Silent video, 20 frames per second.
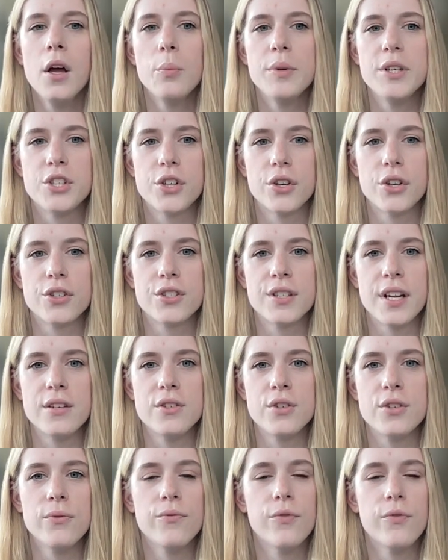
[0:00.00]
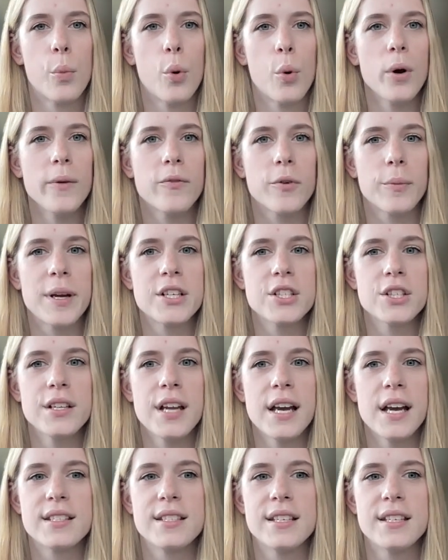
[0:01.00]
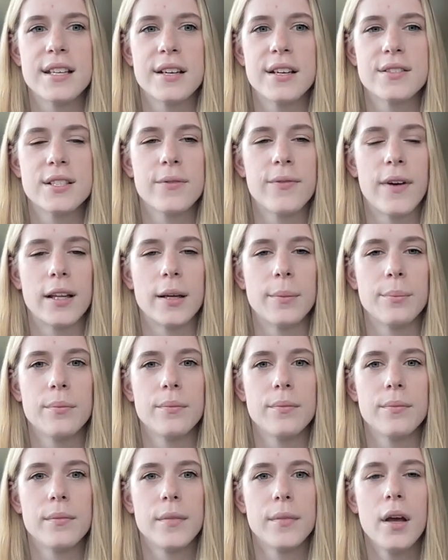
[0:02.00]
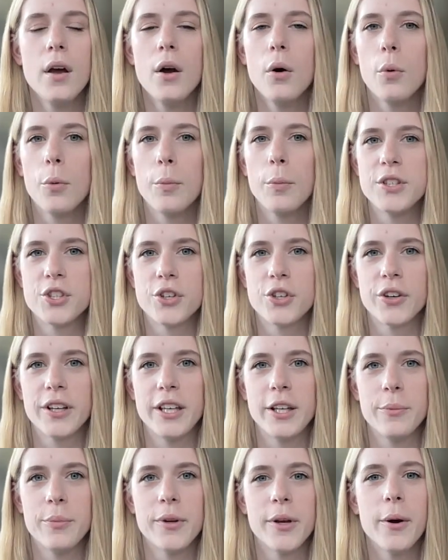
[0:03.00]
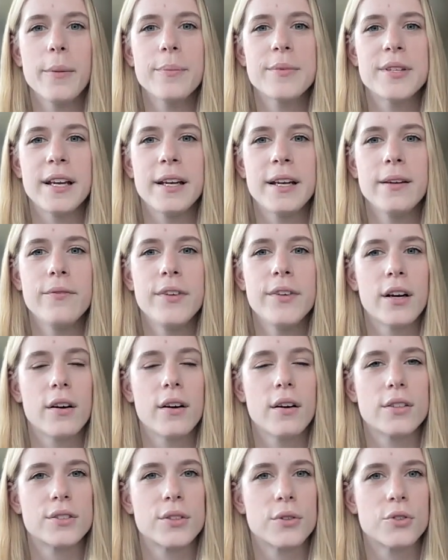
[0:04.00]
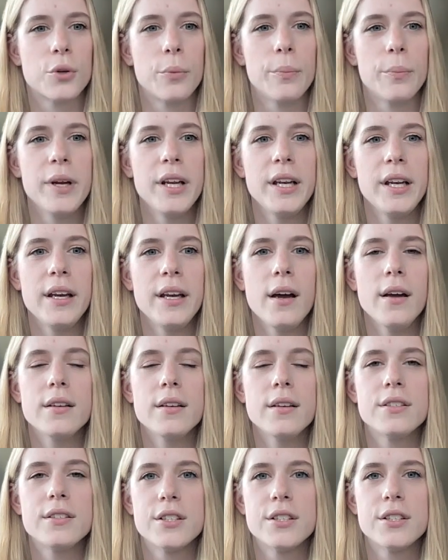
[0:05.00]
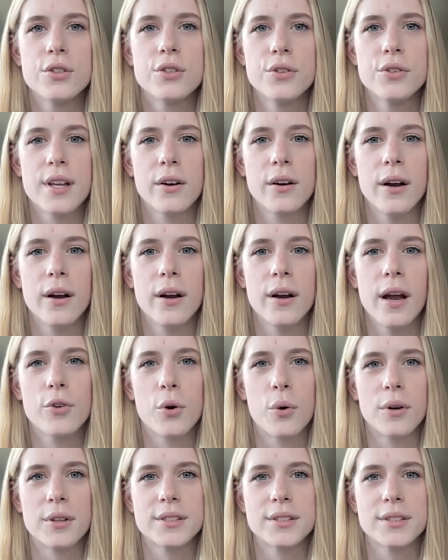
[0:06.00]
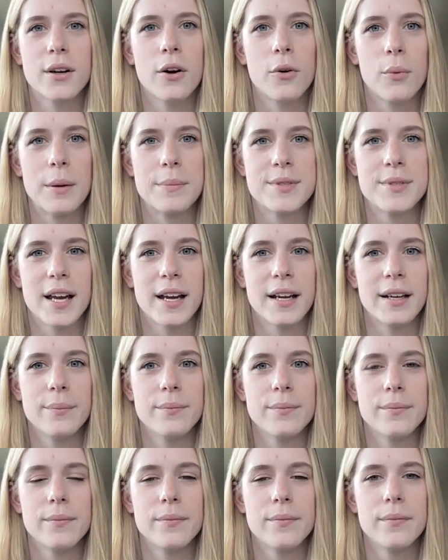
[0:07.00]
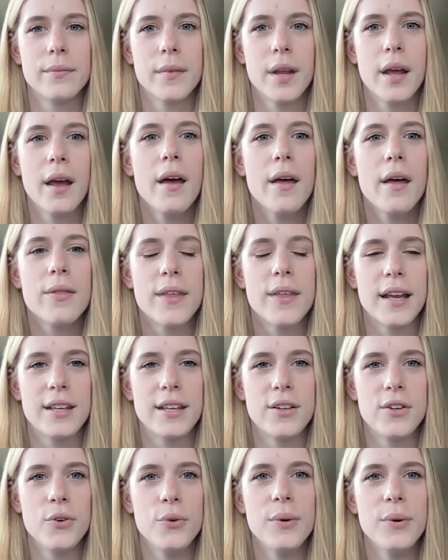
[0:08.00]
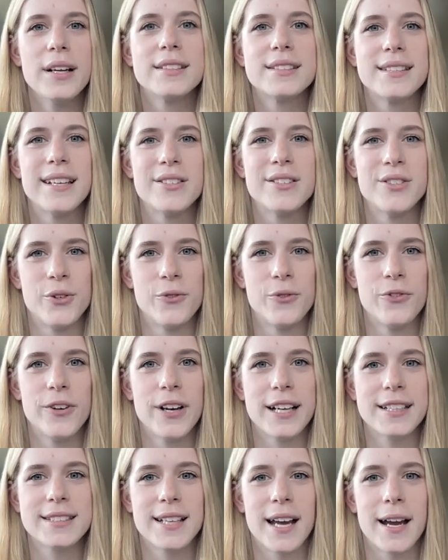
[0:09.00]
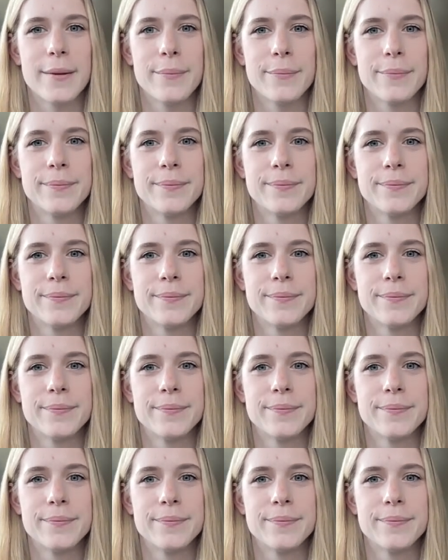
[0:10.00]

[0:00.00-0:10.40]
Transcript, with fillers: Be sure to stay tuned for more information as details develop. We'll be sure to keep you updated via our social media, digital newsletter, and of course, our website. Thank you, and stay tuned for next time.